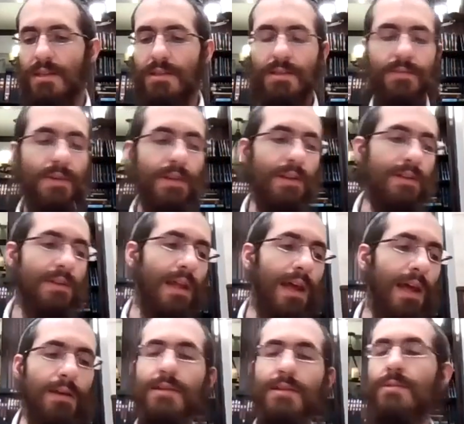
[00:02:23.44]
Since Svira
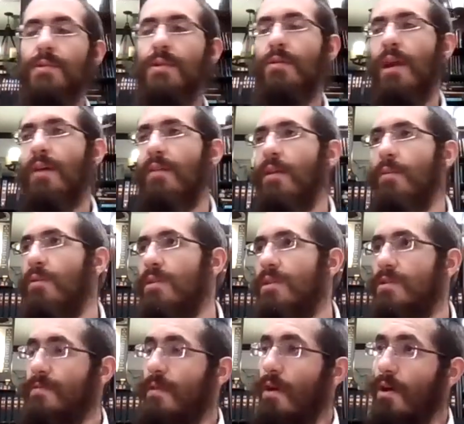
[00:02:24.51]
today, since we don't have any
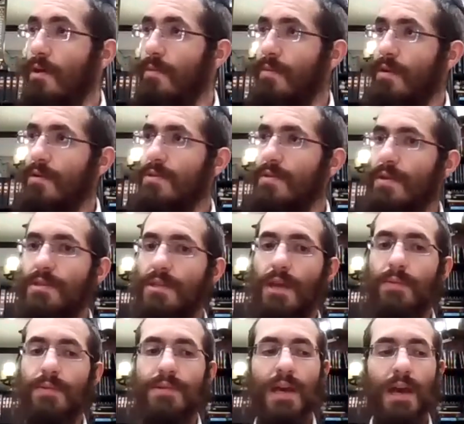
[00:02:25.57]
more the Omer,
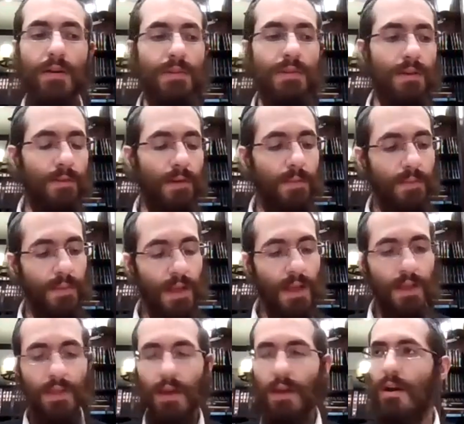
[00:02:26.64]
Svira Omer is counting from
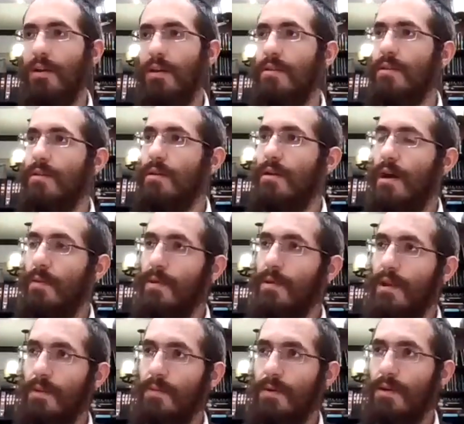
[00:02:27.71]
they cut the
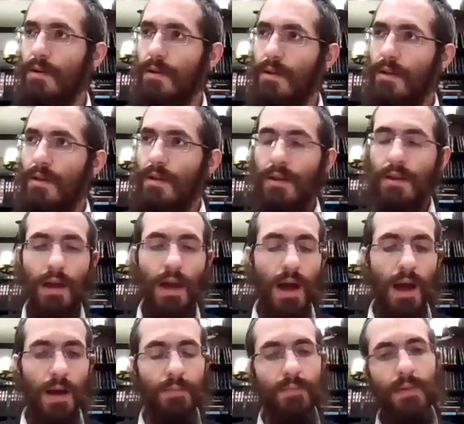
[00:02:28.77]
carbon Omer,
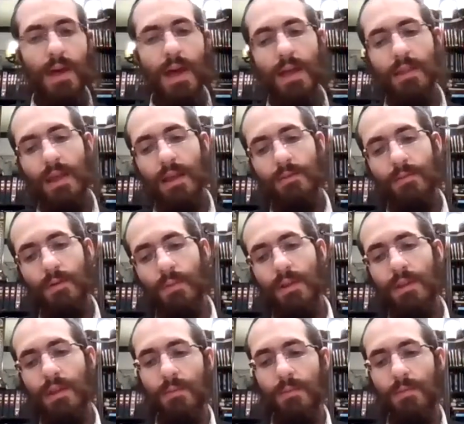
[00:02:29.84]
and then
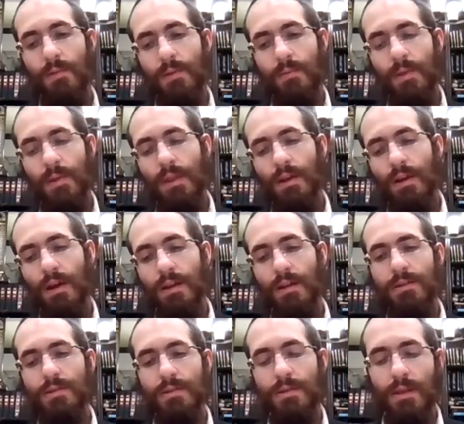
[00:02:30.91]
from when they
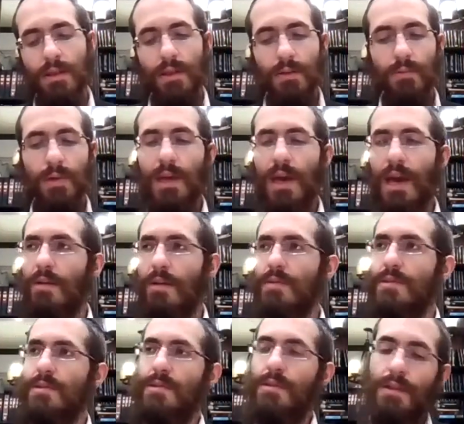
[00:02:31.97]
cut it, we
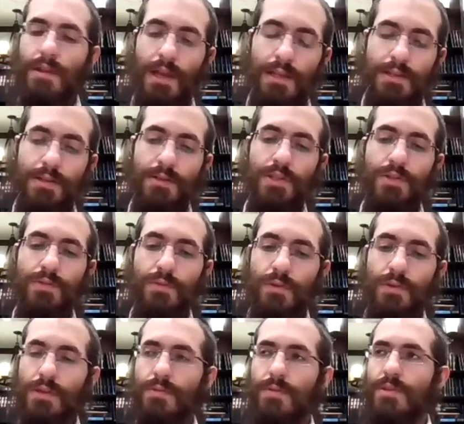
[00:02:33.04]
count until
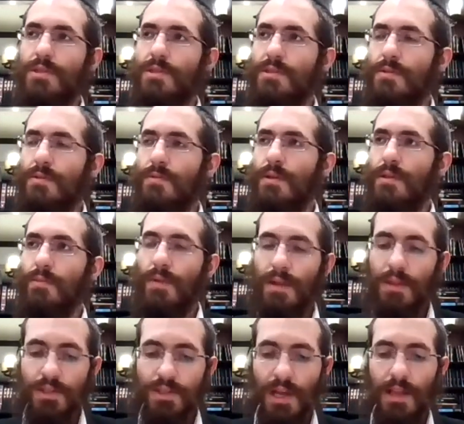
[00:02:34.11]
Shavuos, which is the when they
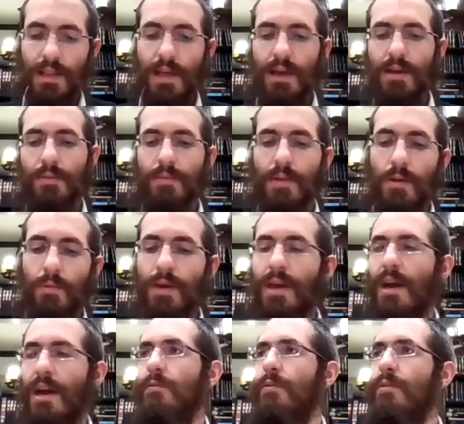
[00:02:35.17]
bring the Shtei Lechem,
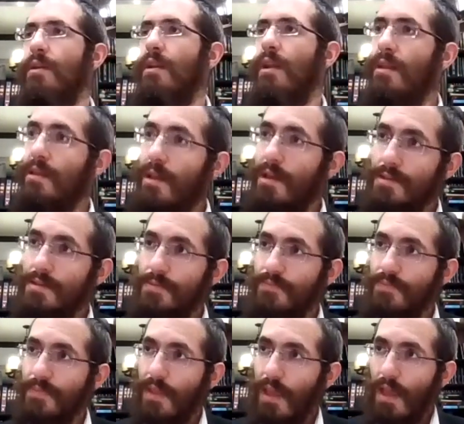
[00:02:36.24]
we count 49
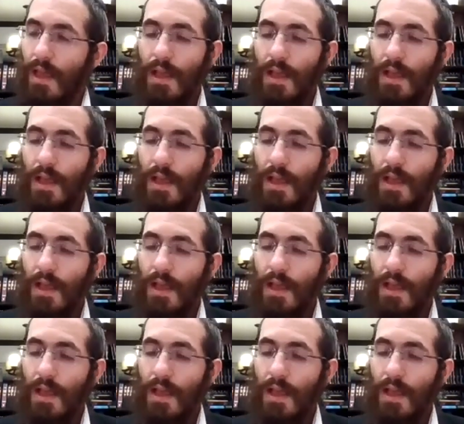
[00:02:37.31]
days.